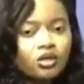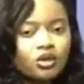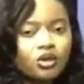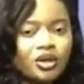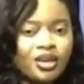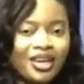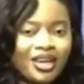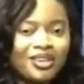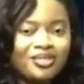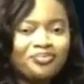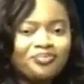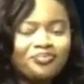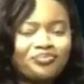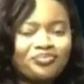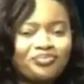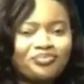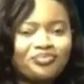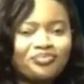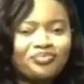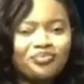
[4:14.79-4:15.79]
Okay,
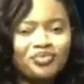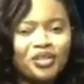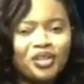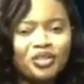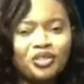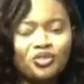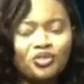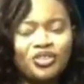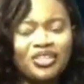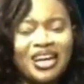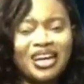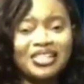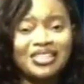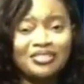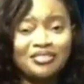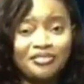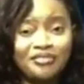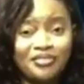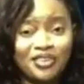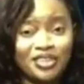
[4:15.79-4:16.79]
so that's
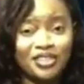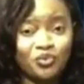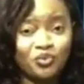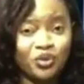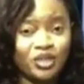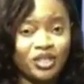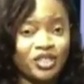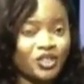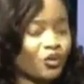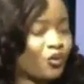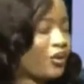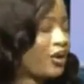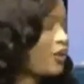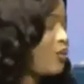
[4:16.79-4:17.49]
the first weak square we're